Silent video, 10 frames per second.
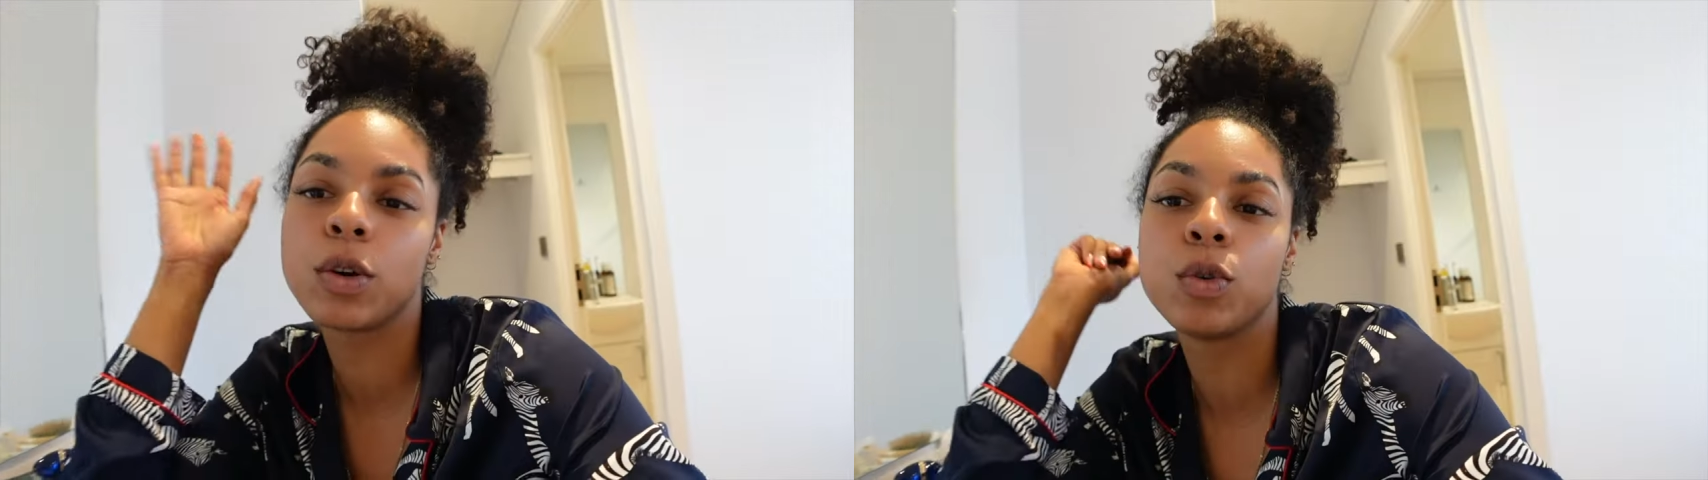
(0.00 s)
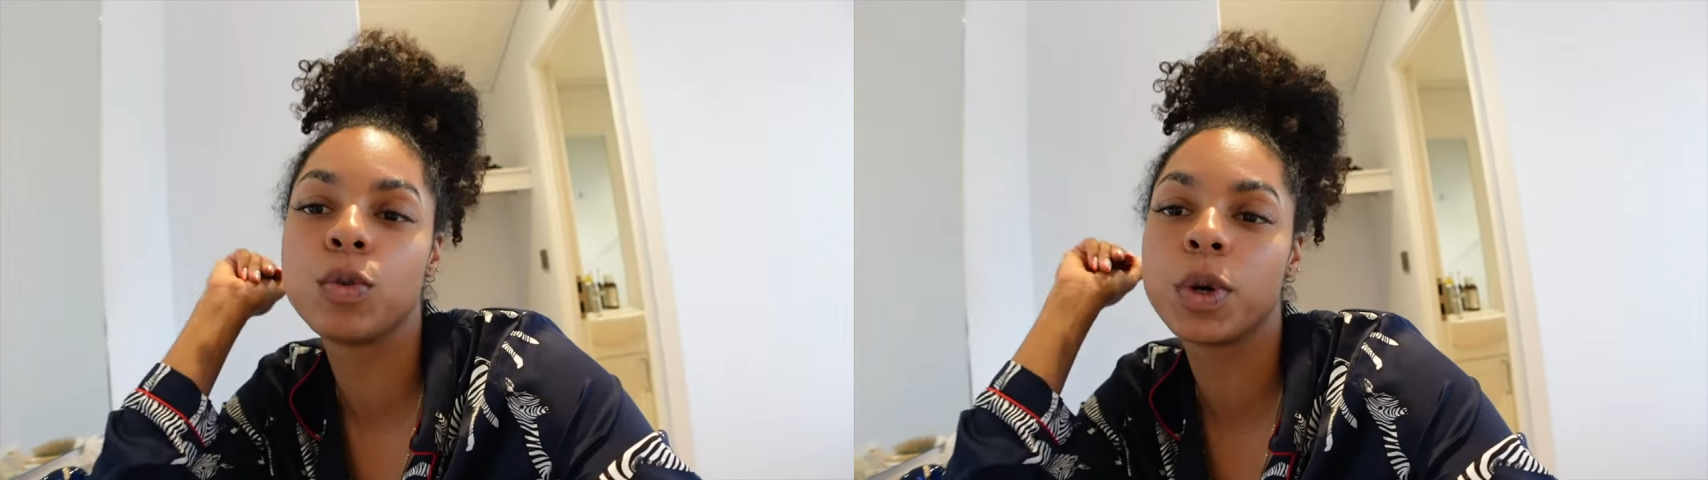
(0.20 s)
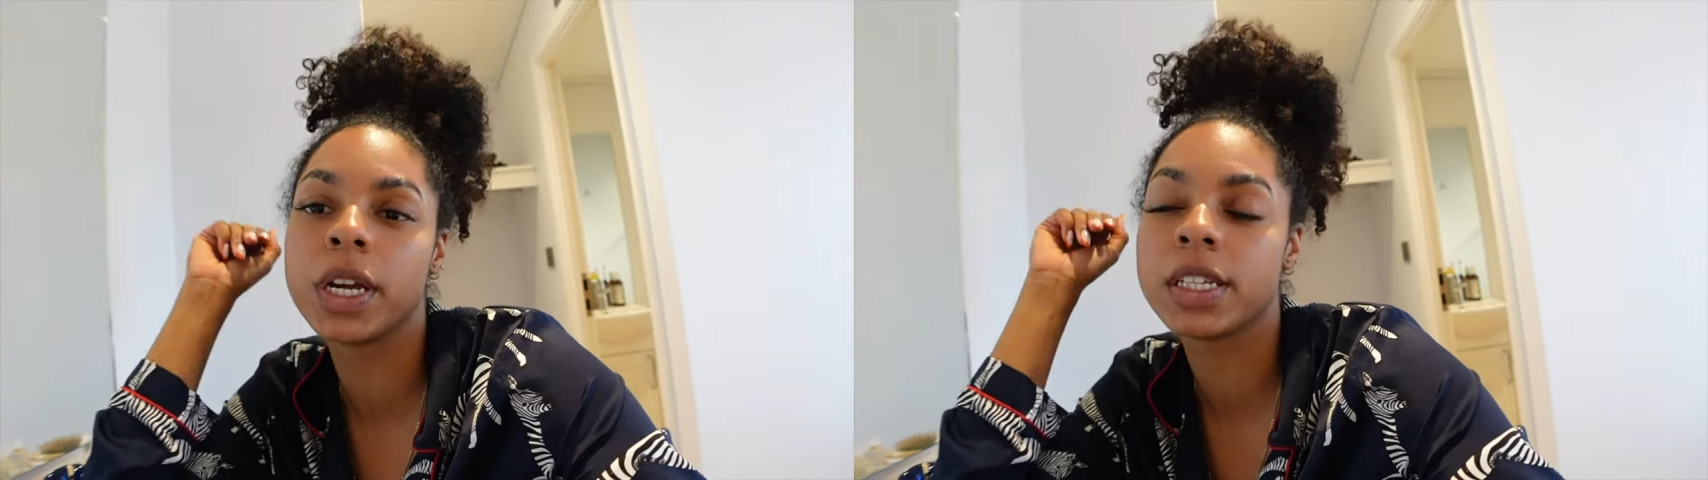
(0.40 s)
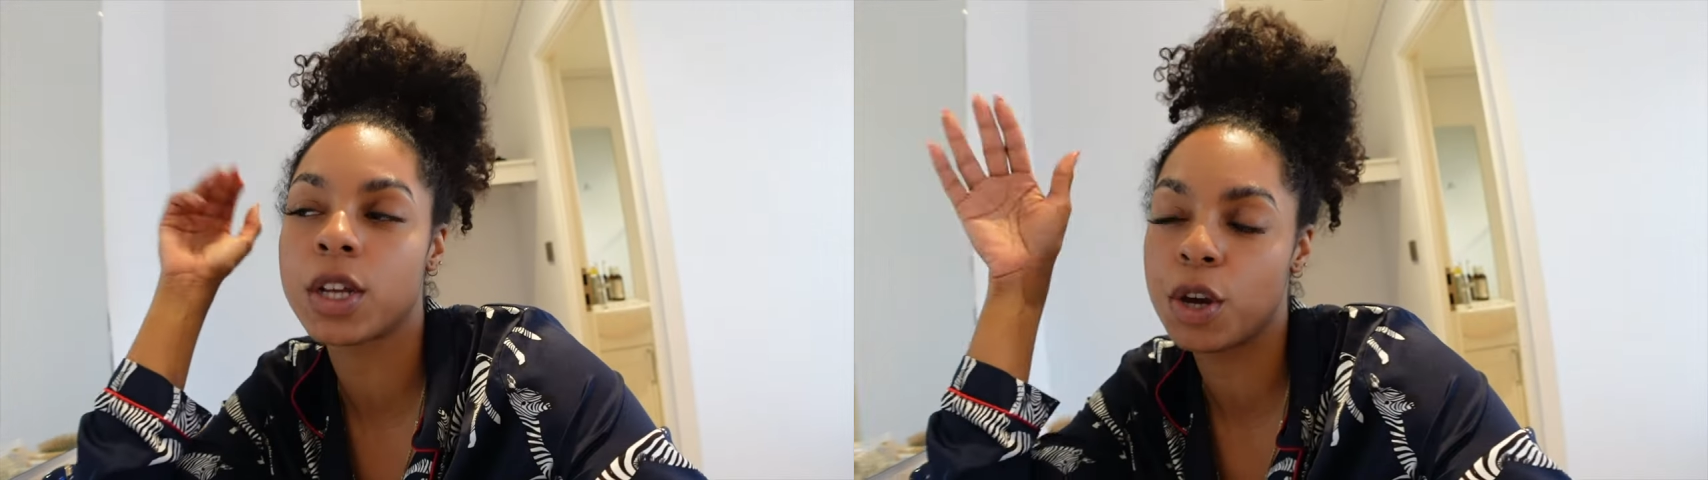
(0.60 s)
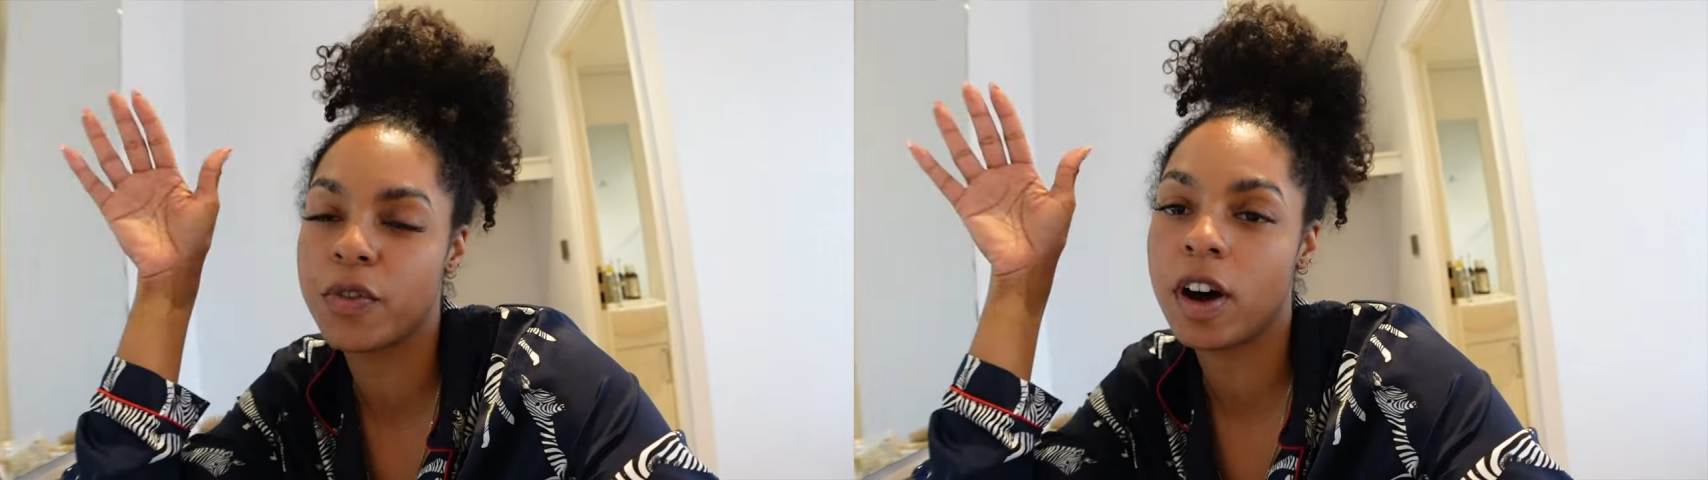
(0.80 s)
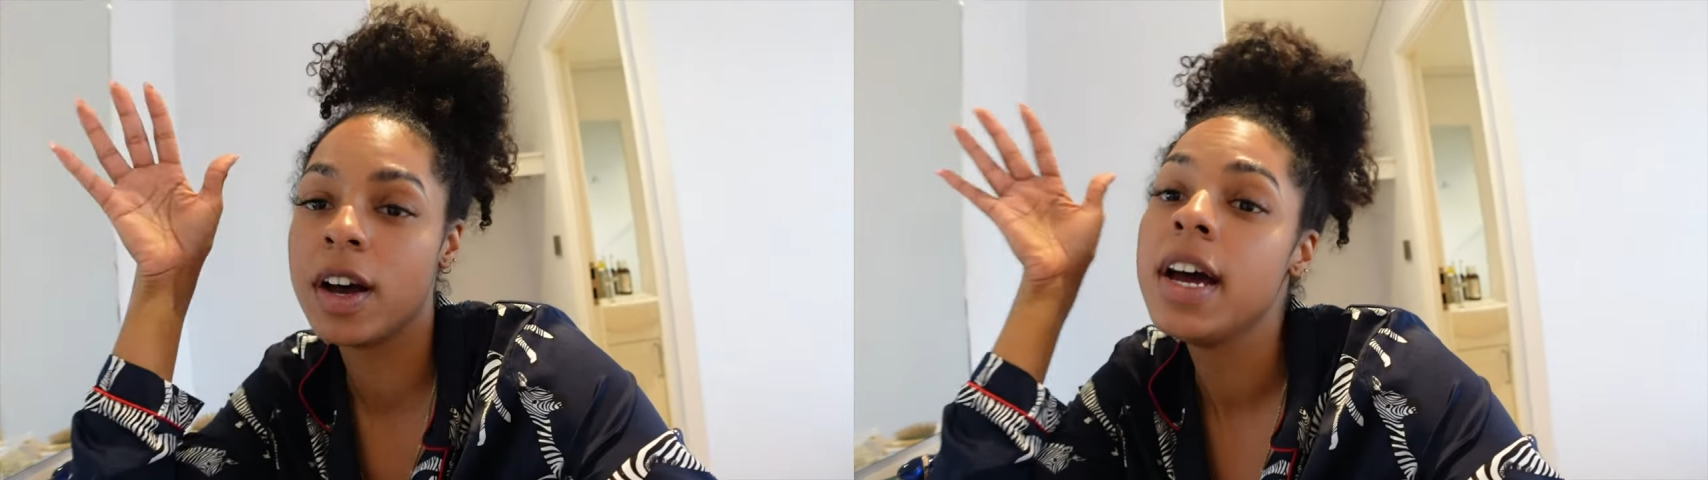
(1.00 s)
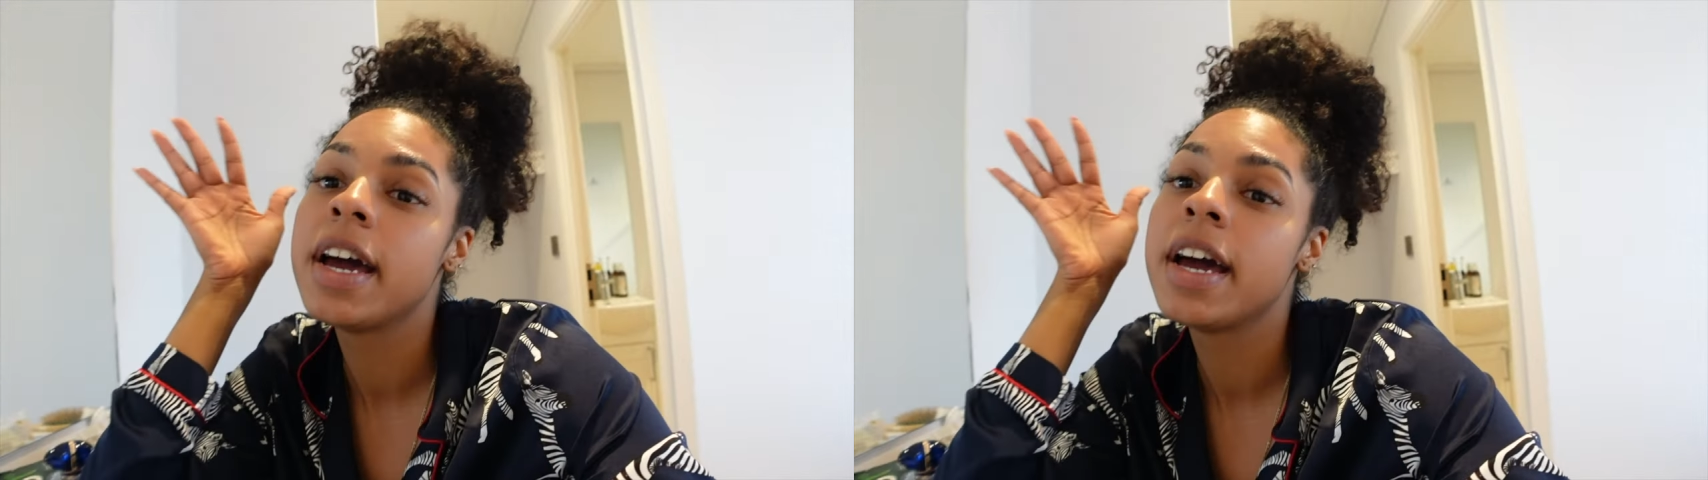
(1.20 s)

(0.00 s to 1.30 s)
Cornwall is over.